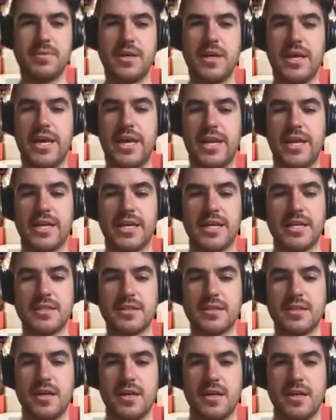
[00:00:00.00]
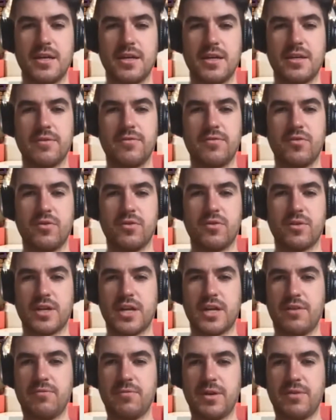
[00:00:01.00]
And I guess for
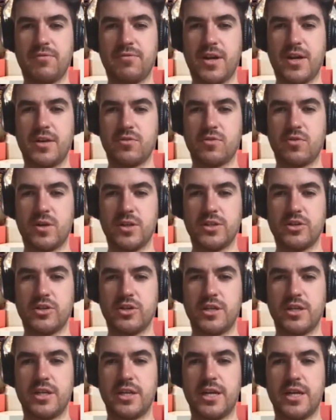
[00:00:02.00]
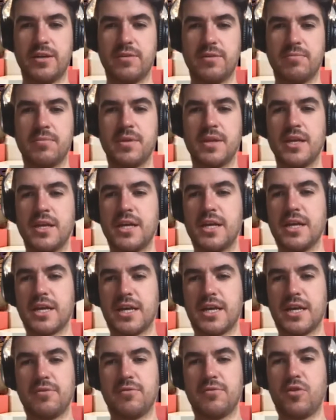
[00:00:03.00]
kind of my final question, I'm
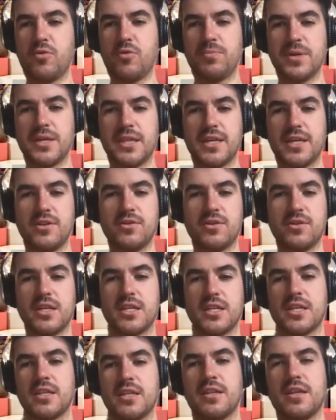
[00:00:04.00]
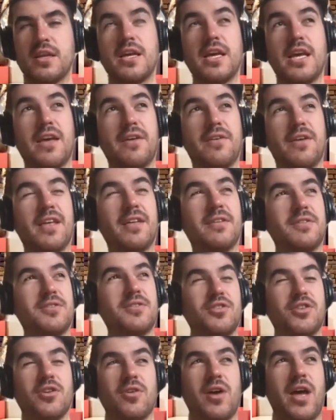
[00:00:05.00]
kind of hoping that you can,
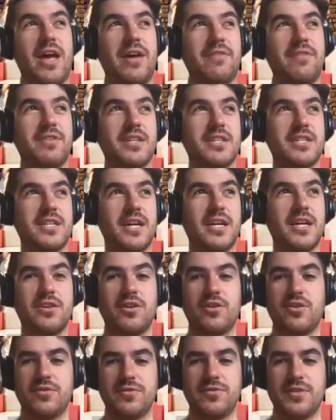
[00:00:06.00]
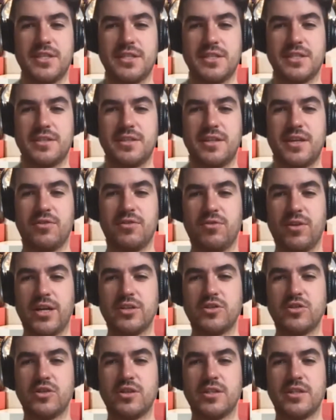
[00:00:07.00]
having done all of these
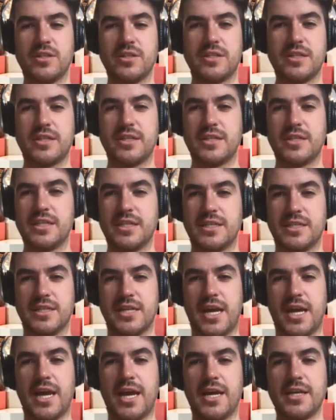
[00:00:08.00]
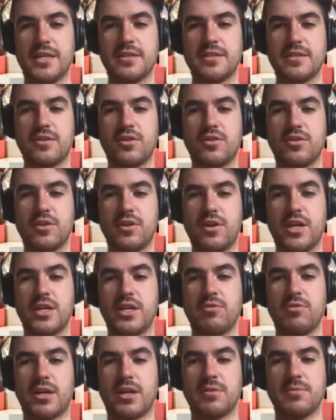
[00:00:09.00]
iterations and these tasks, are there any
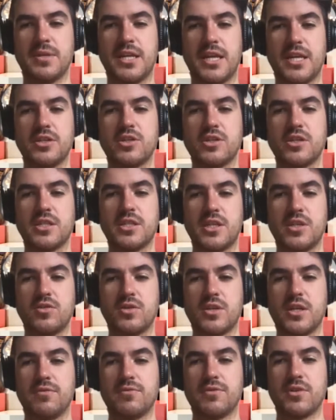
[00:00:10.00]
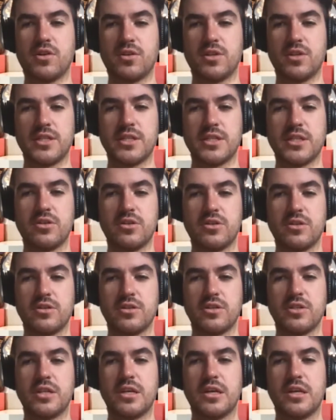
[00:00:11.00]
recommendations that you give to our
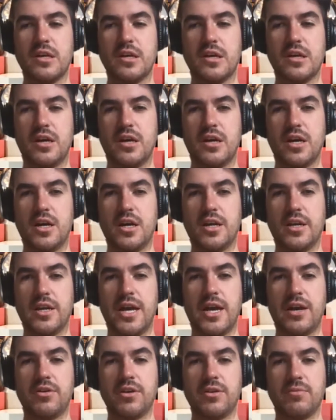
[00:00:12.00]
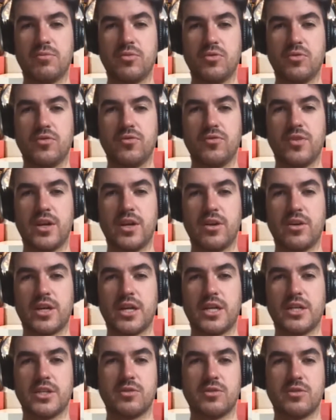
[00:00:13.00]
listeners on how to improve their
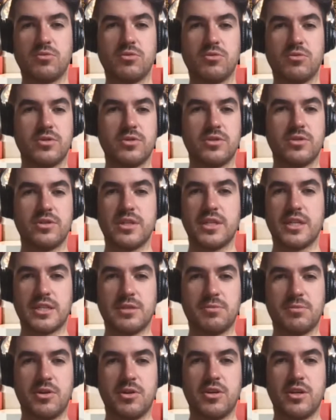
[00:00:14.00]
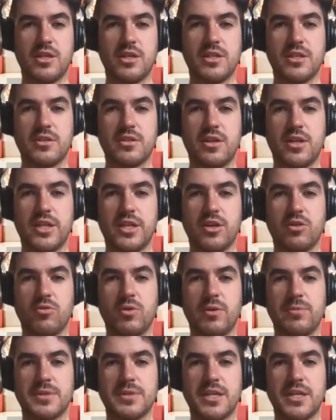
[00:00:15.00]
customers' experience on their
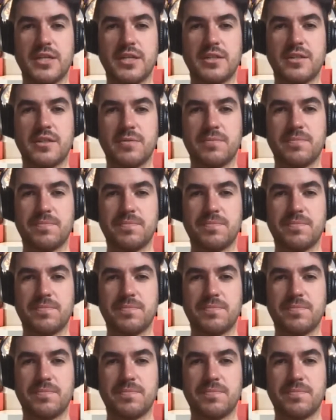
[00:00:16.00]
websites?